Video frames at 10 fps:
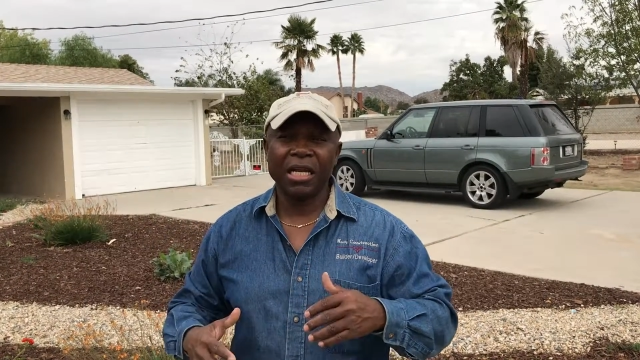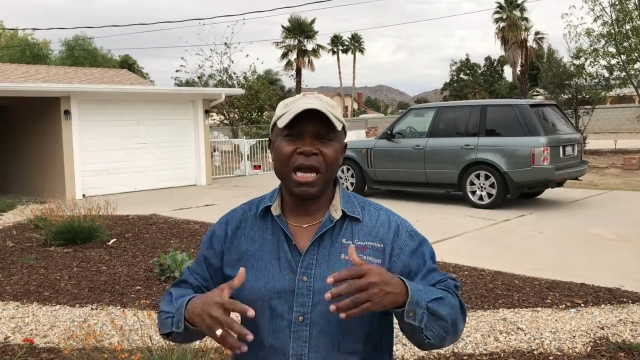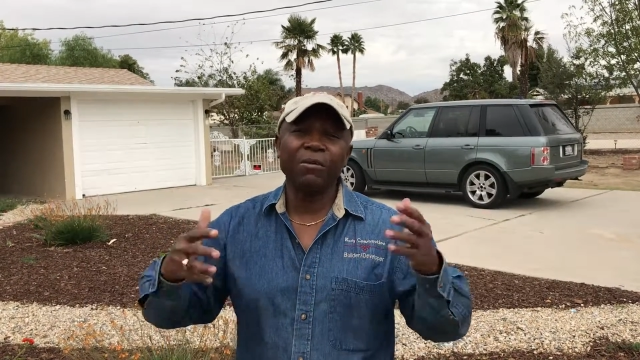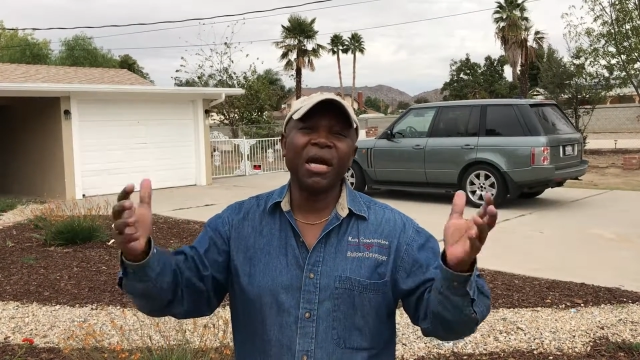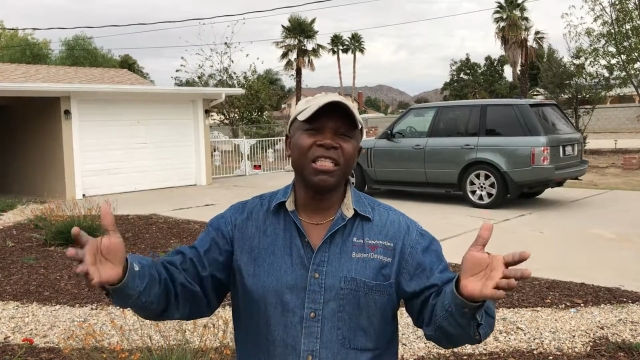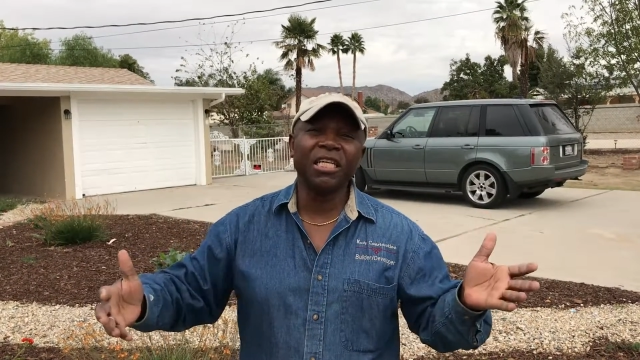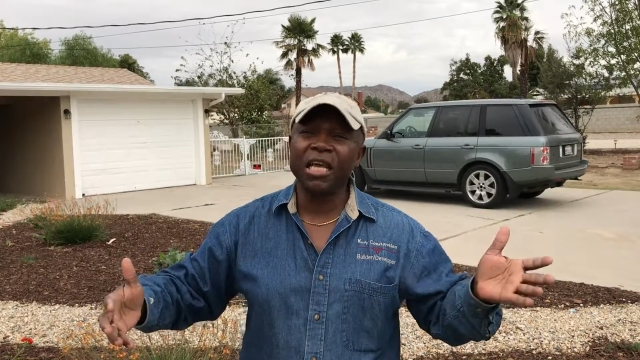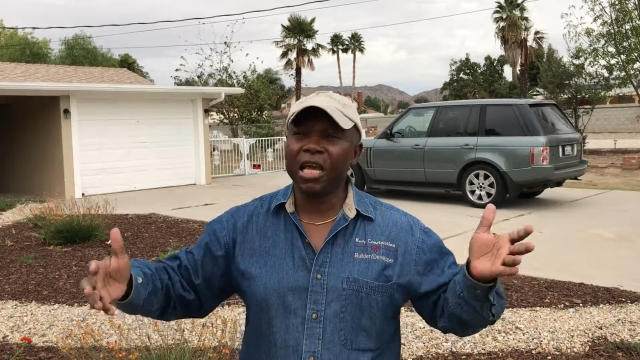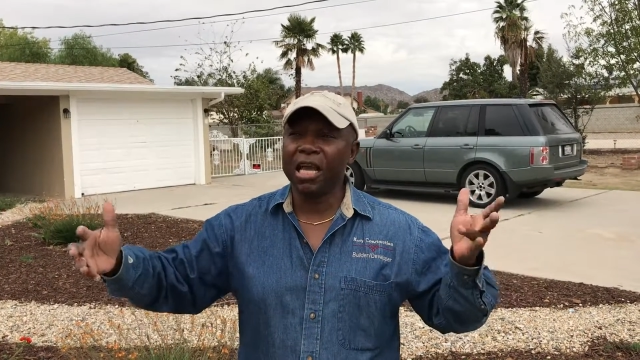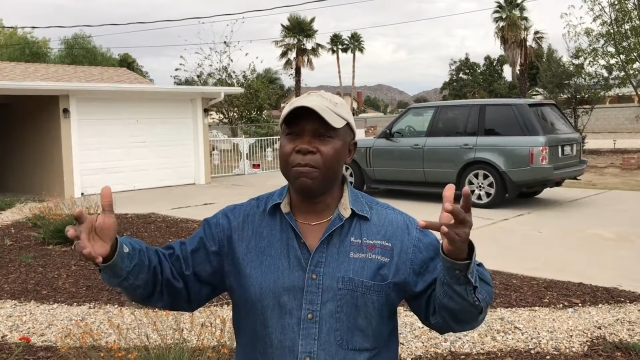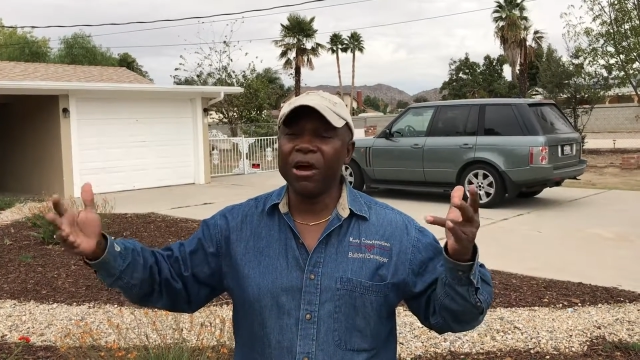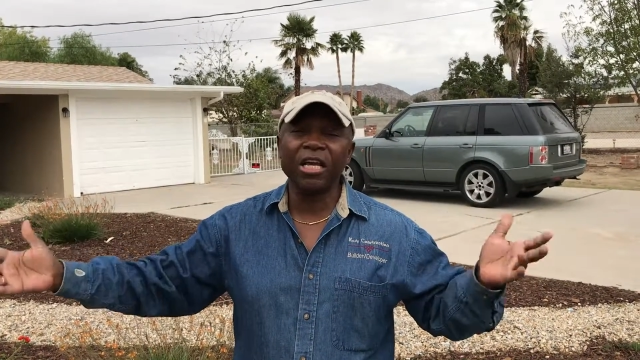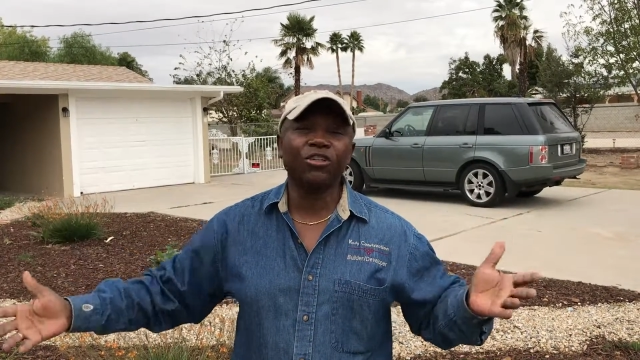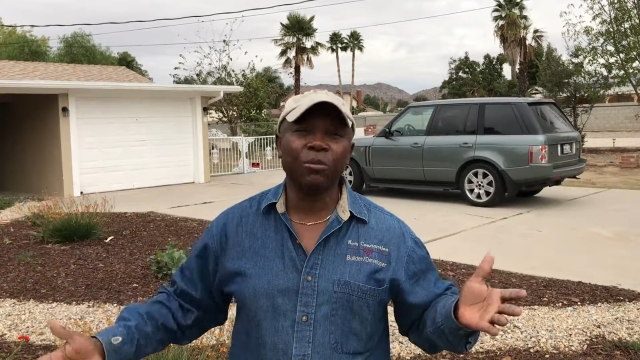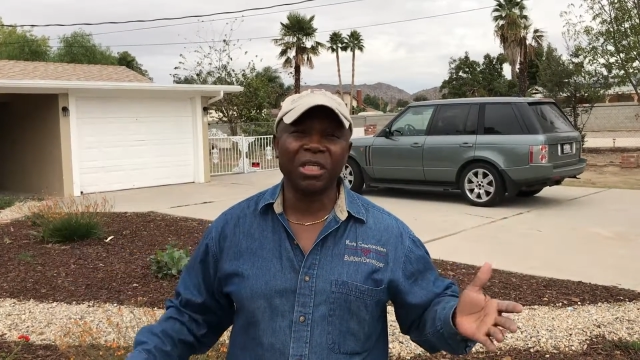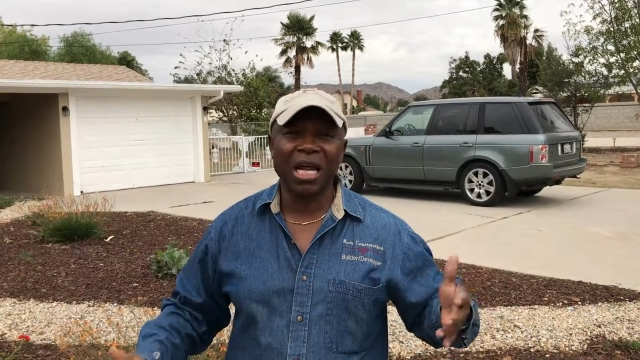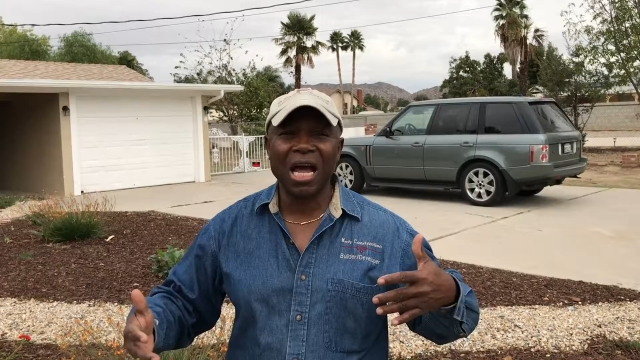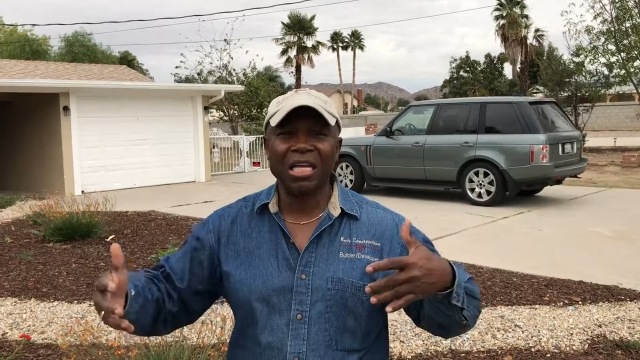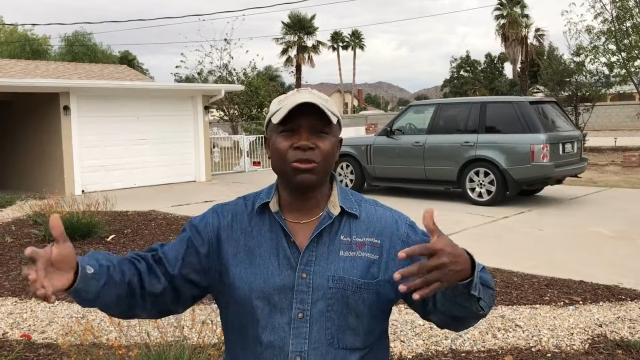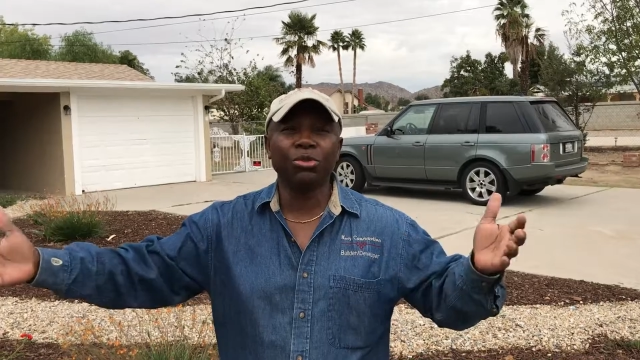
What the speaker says: Now imagine a mortgage company that has